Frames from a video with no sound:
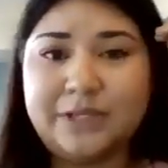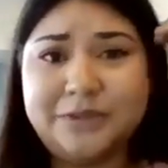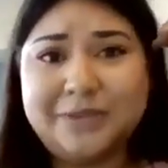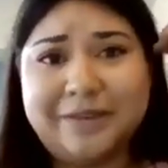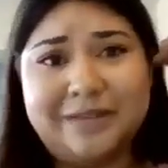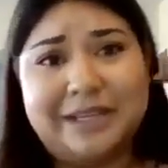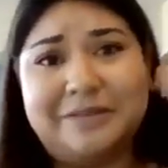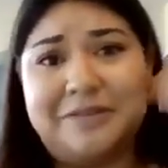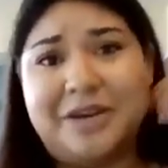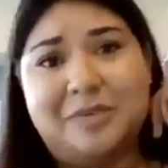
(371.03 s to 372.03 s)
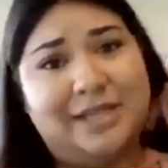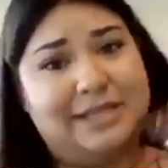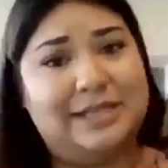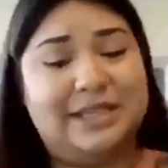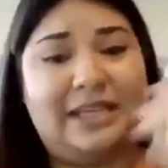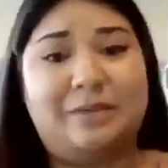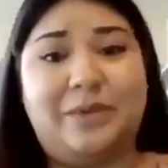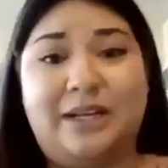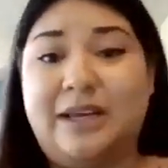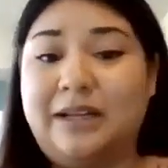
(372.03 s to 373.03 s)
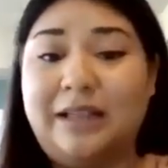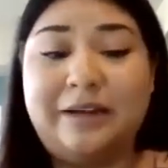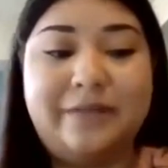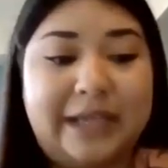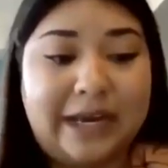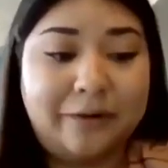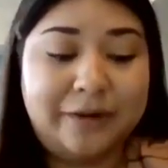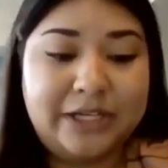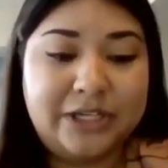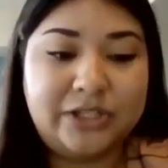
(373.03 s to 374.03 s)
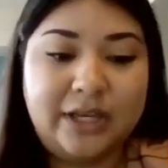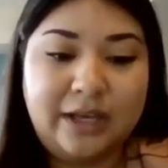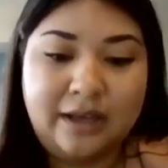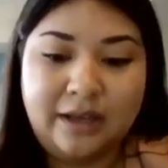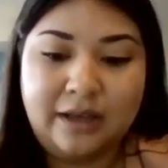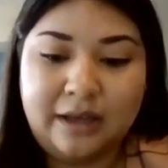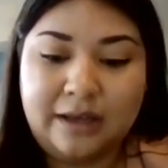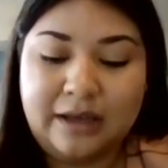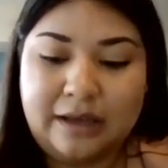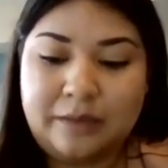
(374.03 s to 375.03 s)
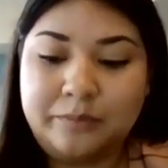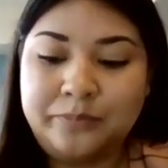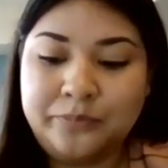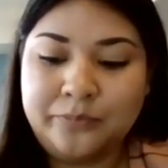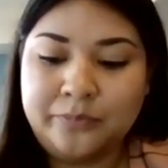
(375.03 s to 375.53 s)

So definitely a very busy team and a lot of outreach. And